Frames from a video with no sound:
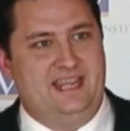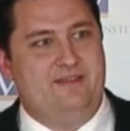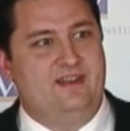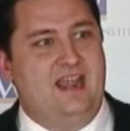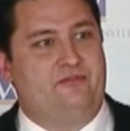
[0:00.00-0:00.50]

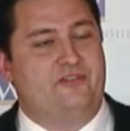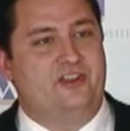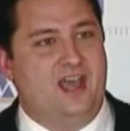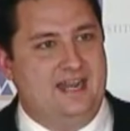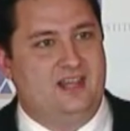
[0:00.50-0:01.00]
Even after the
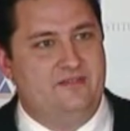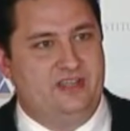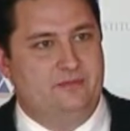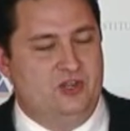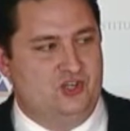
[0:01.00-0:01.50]

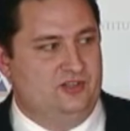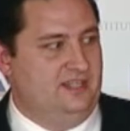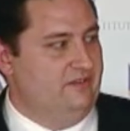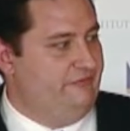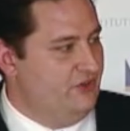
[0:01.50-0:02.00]
9/11 Commission,
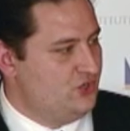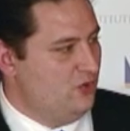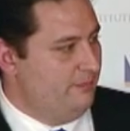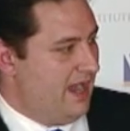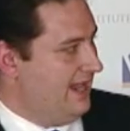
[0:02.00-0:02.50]
the
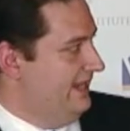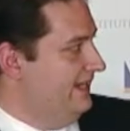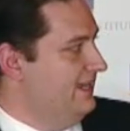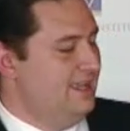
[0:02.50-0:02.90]
official body